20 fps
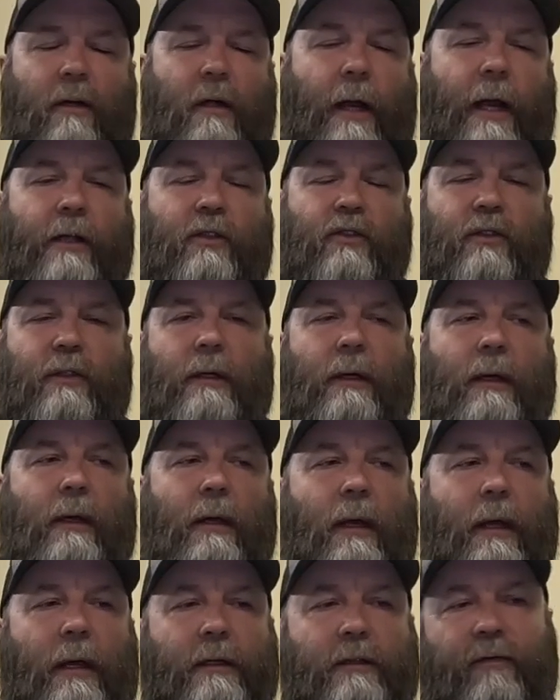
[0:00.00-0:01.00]
crashed
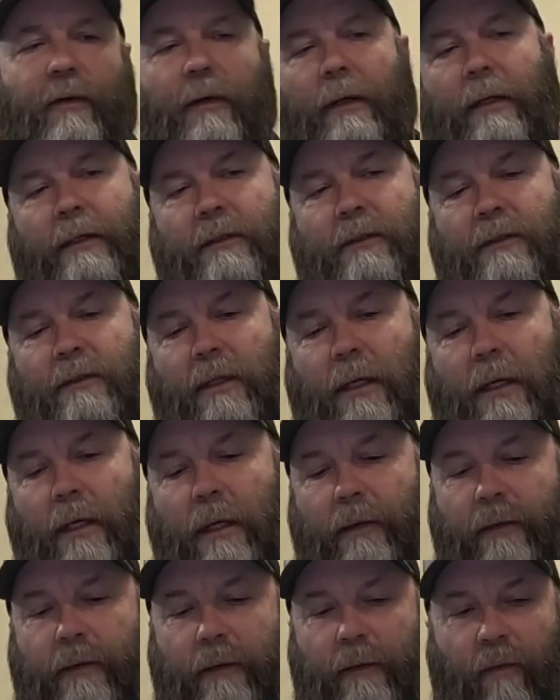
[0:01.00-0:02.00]
as far as
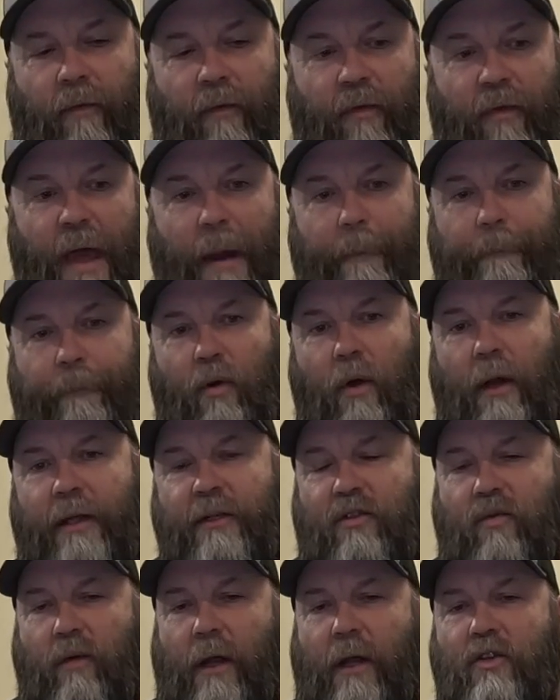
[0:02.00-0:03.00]
that
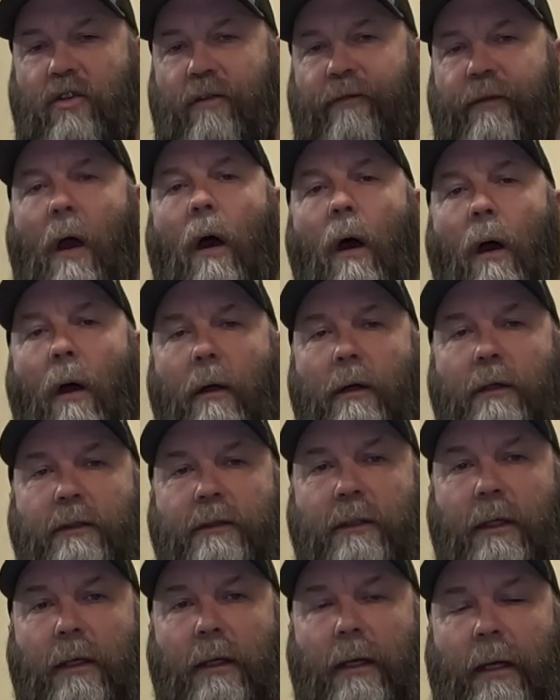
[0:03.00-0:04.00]
price range of
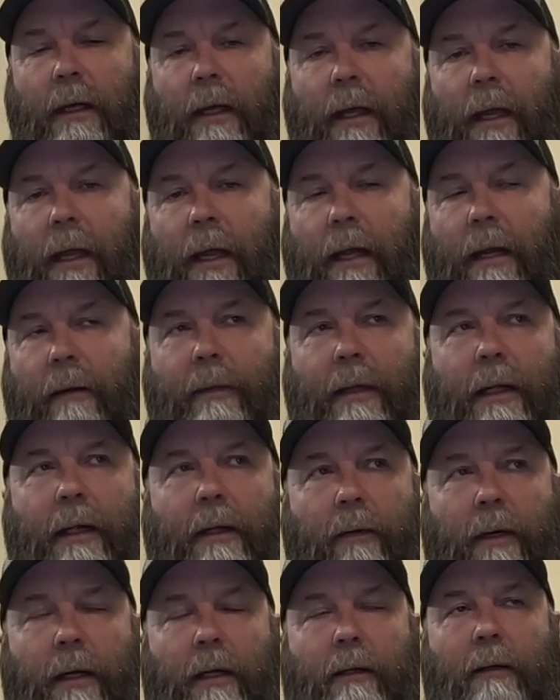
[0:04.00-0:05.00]
cars, and I'm like,
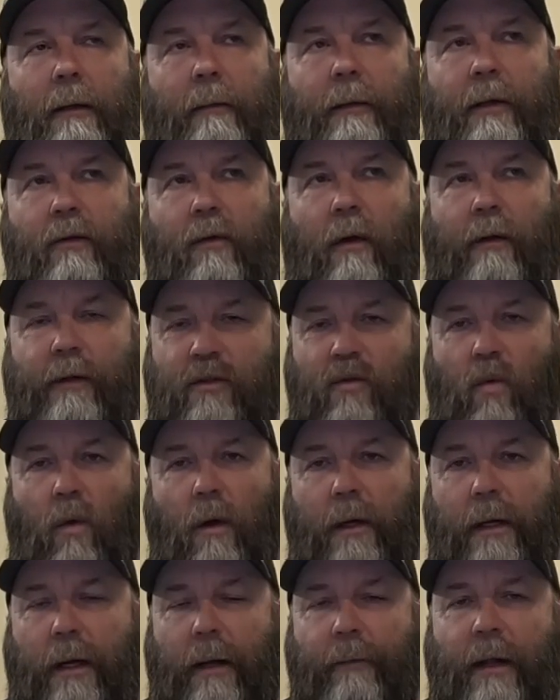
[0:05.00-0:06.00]
well, I'm going to do all this
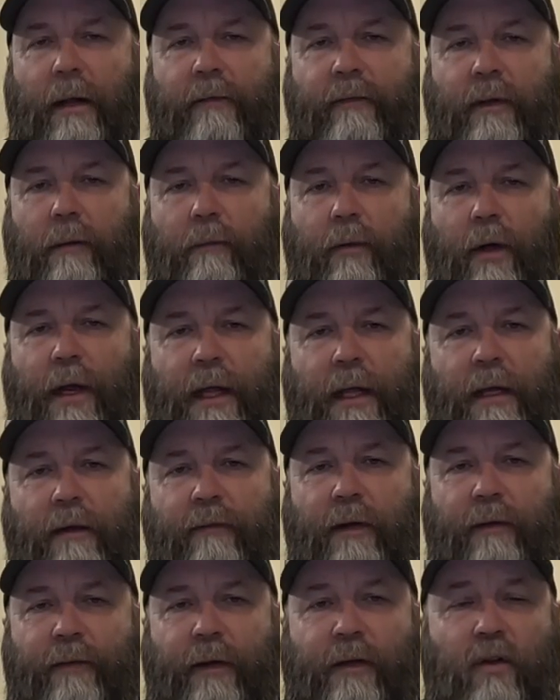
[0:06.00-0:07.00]
work, and I'm not even going to break
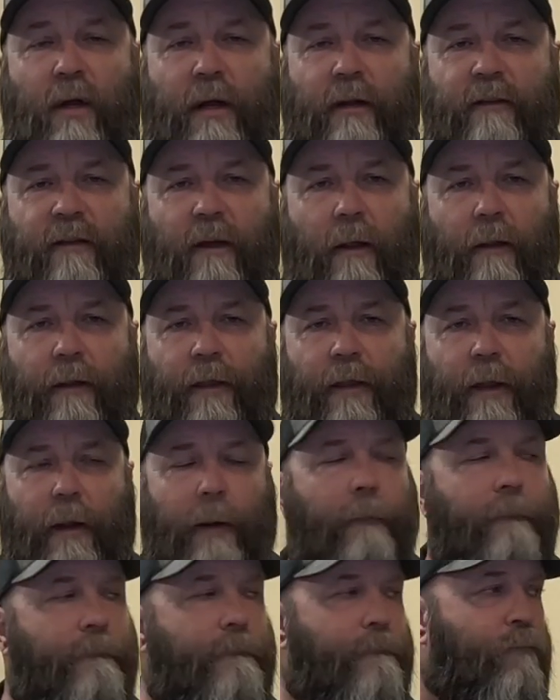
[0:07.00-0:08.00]
even if I try to sell the
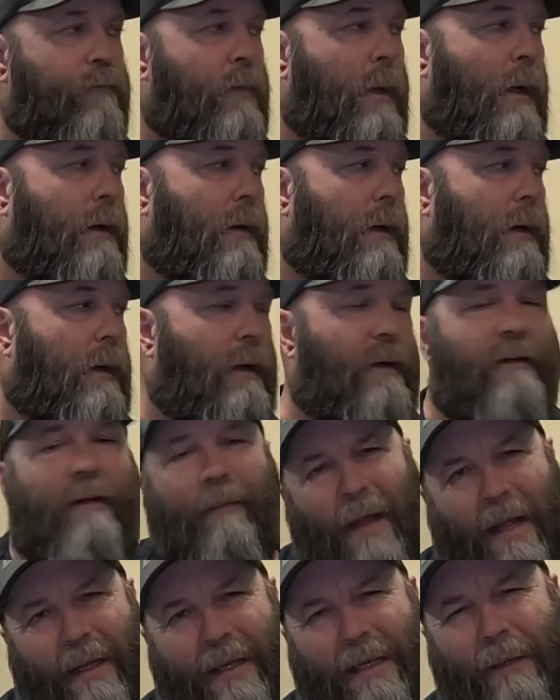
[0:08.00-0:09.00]
thing, because I'm
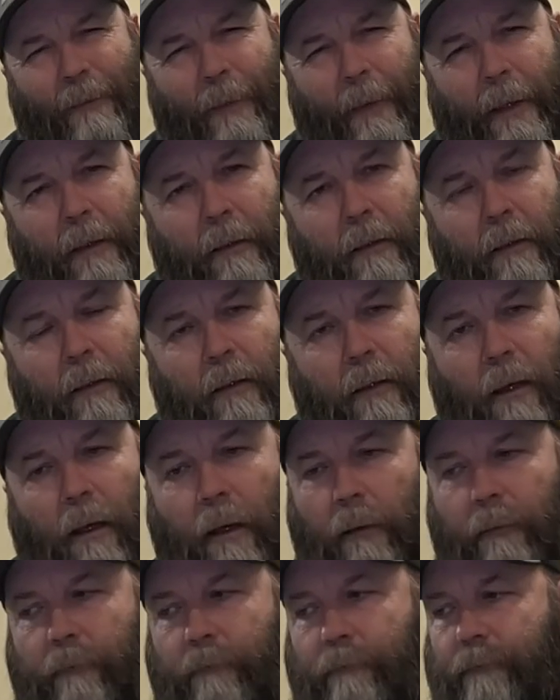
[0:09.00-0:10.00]
not keeping it.
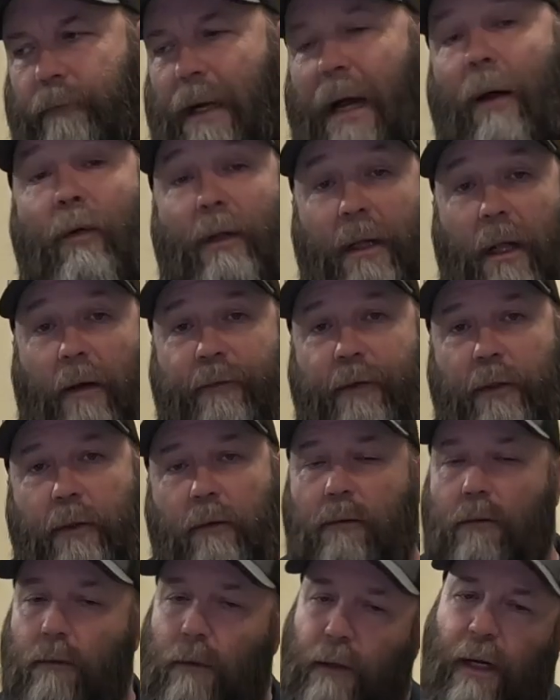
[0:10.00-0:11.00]
I would love
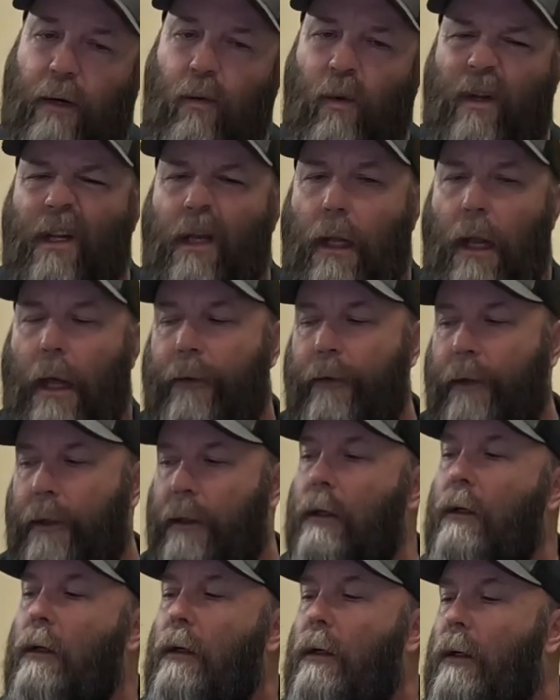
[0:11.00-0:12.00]
to. I got to win the lottery,
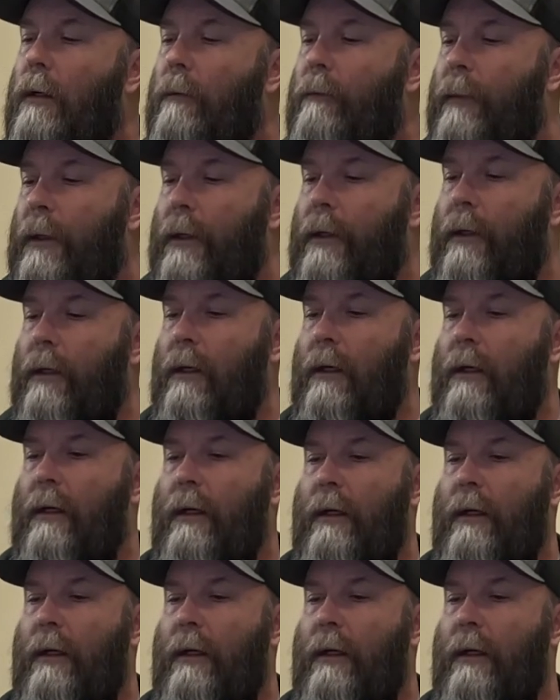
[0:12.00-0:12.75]
but